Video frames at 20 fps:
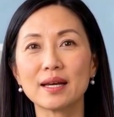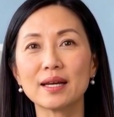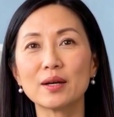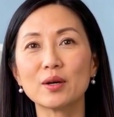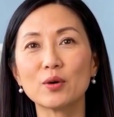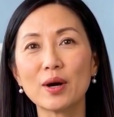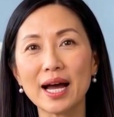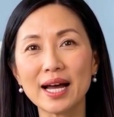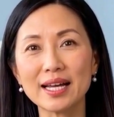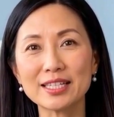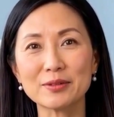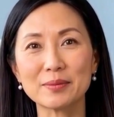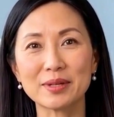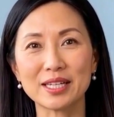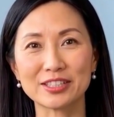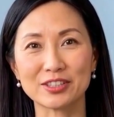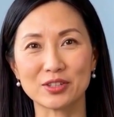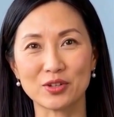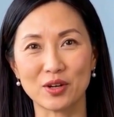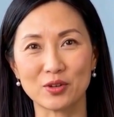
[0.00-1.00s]
grasp
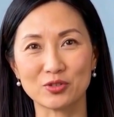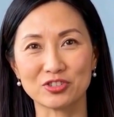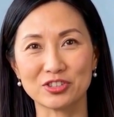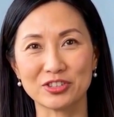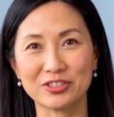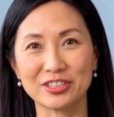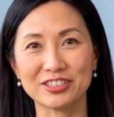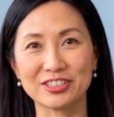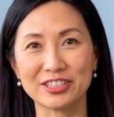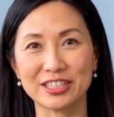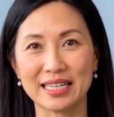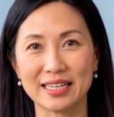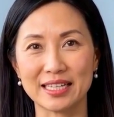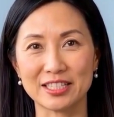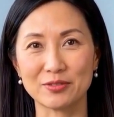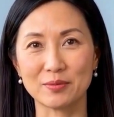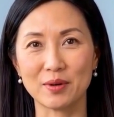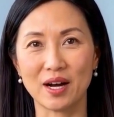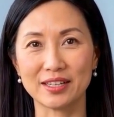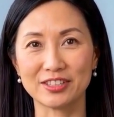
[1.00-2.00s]
as close to the skin
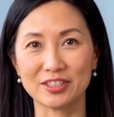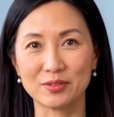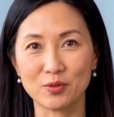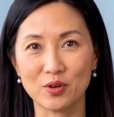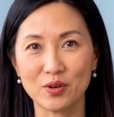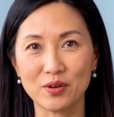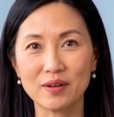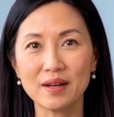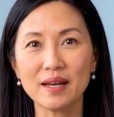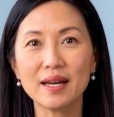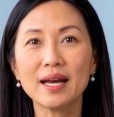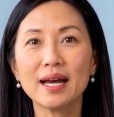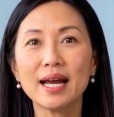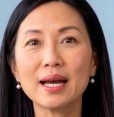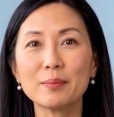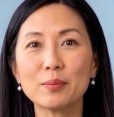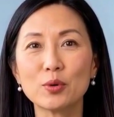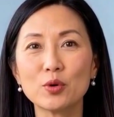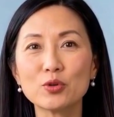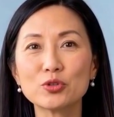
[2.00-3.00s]
as possible,
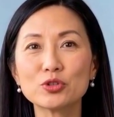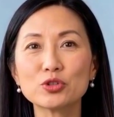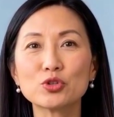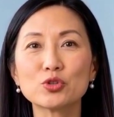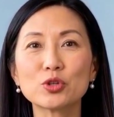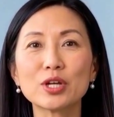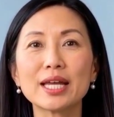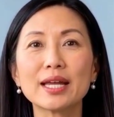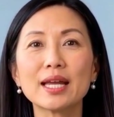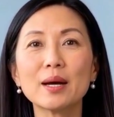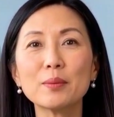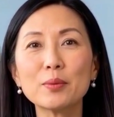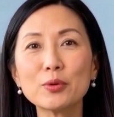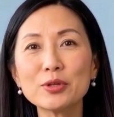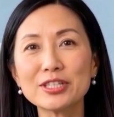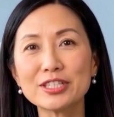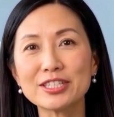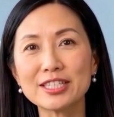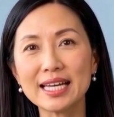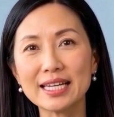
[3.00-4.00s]
and pull straight up
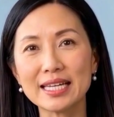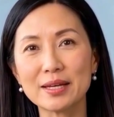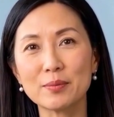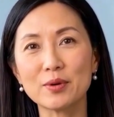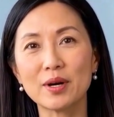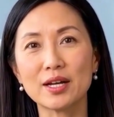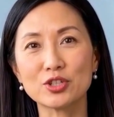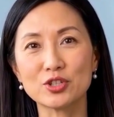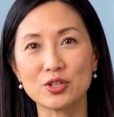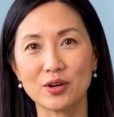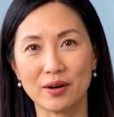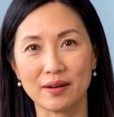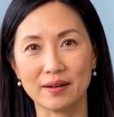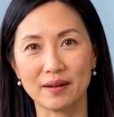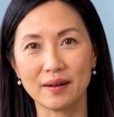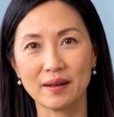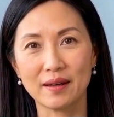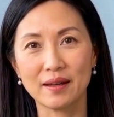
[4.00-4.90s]
with steady pressure.